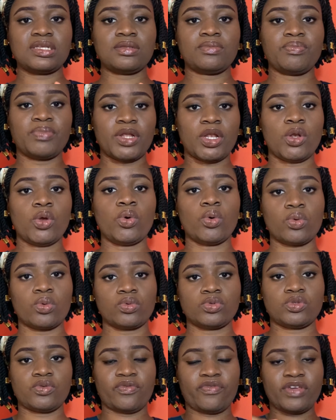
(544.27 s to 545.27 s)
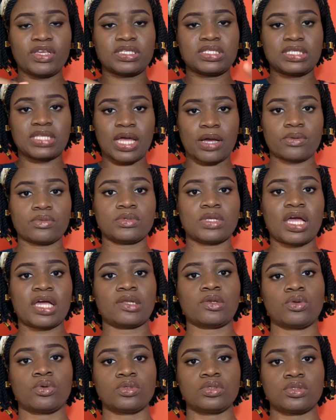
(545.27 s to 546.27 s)
below, to face down and
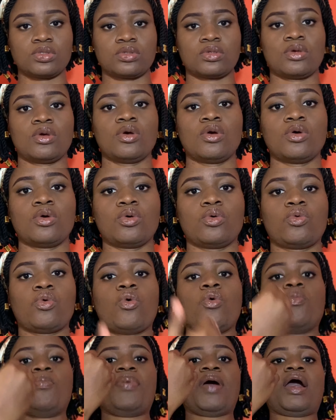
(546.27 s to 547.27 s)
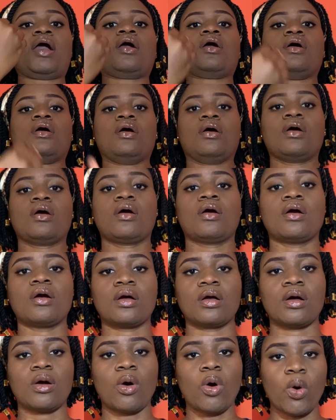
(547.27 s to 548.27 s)
not go back
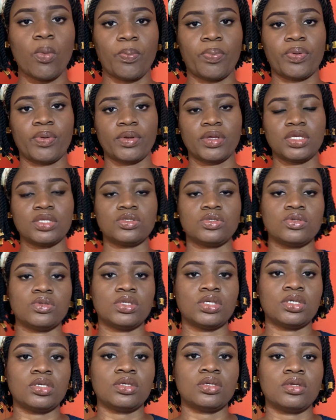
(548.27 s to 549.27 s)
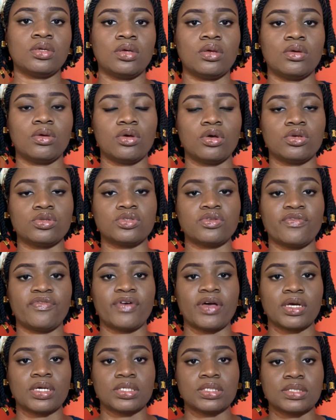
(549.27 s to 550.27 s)
up into the
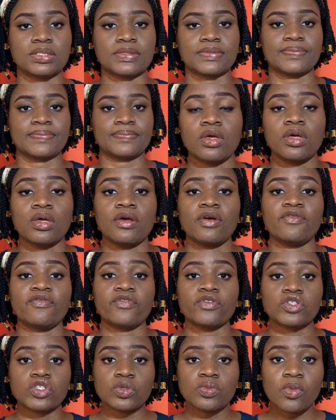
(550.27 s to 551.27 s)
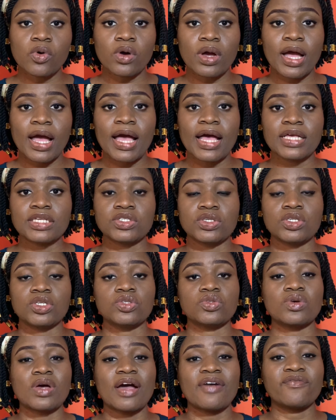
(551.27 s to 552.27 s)
esophagus. For smokers, you need
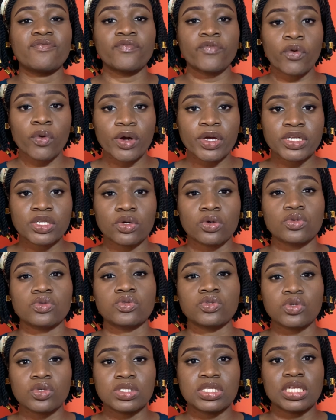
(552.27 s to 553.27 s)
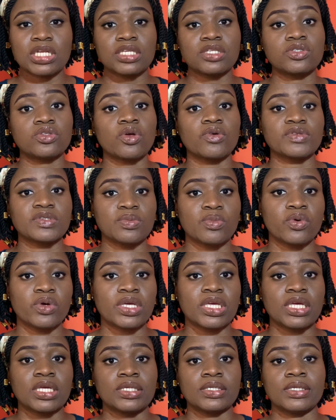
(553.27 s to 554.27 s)
to avoid or totally stop
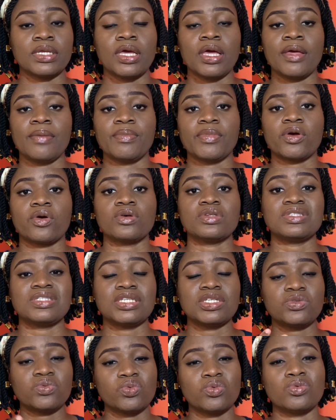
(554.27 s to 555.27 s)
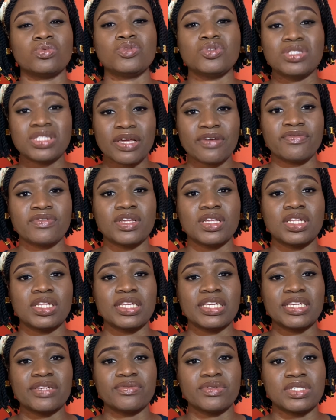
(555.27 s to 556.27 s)
smoking because this will definitely
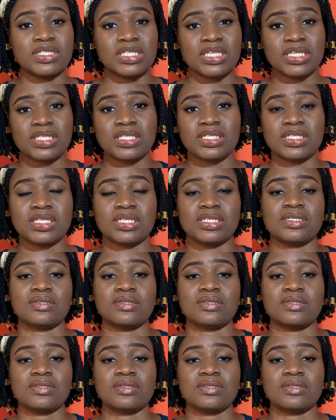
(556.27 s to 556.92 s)
irritate the